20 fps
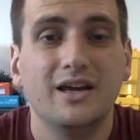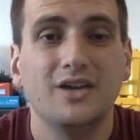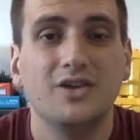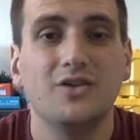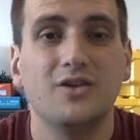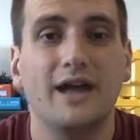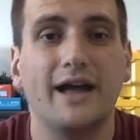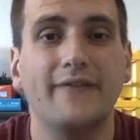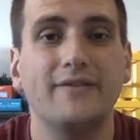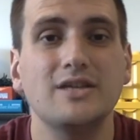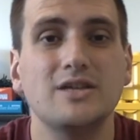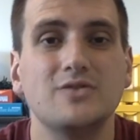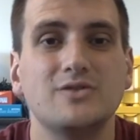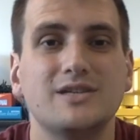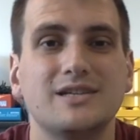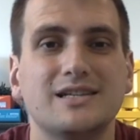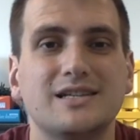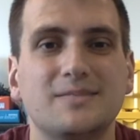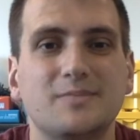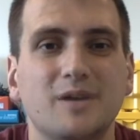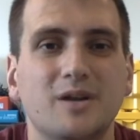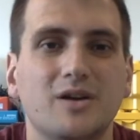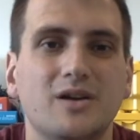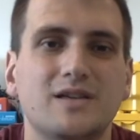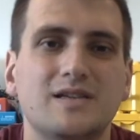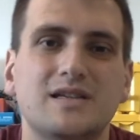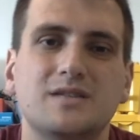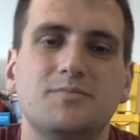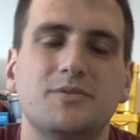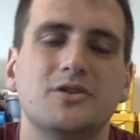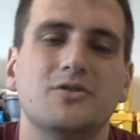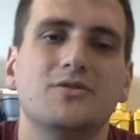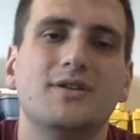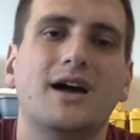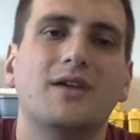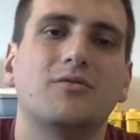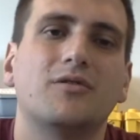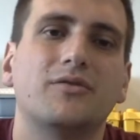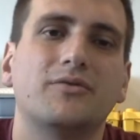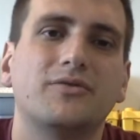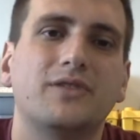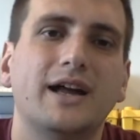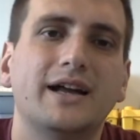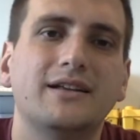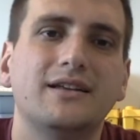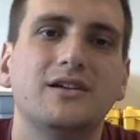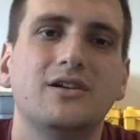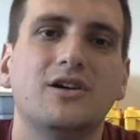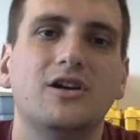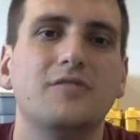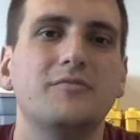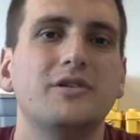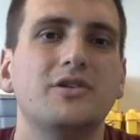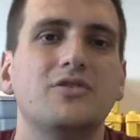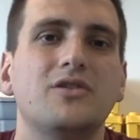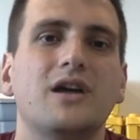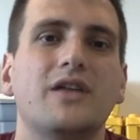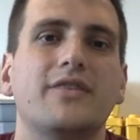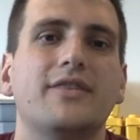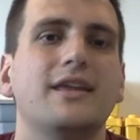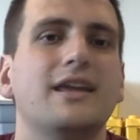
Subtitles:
You're having those experiences, but you're not reflecting on them and you're not